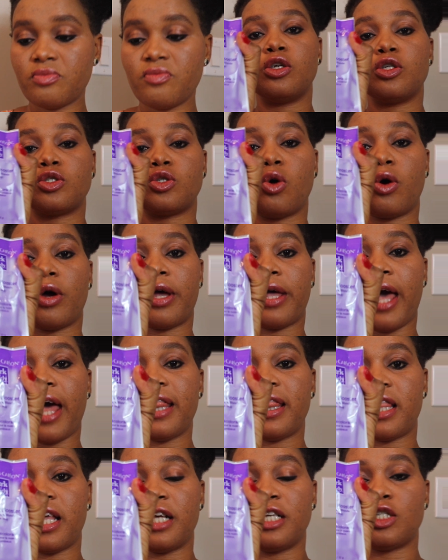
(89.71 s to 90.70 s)
So
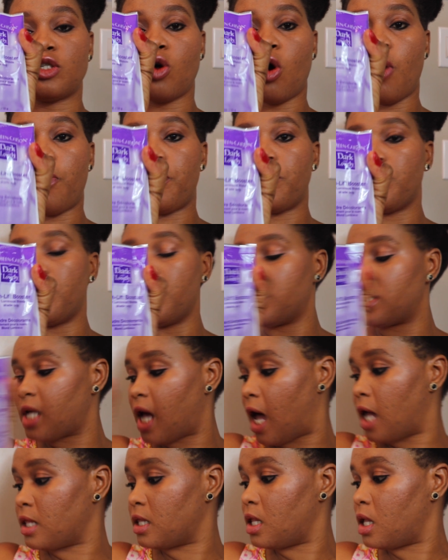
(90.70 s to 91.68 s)
get this, open it,
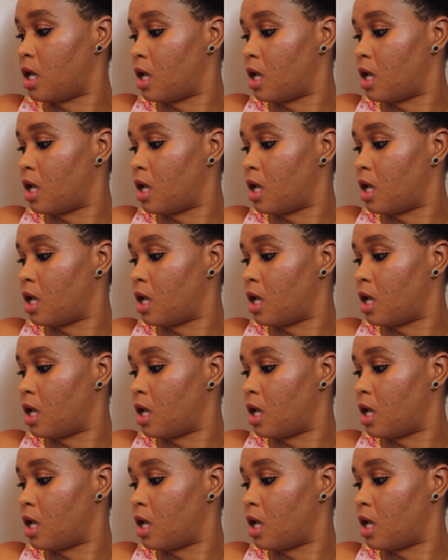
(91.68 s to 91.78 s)
and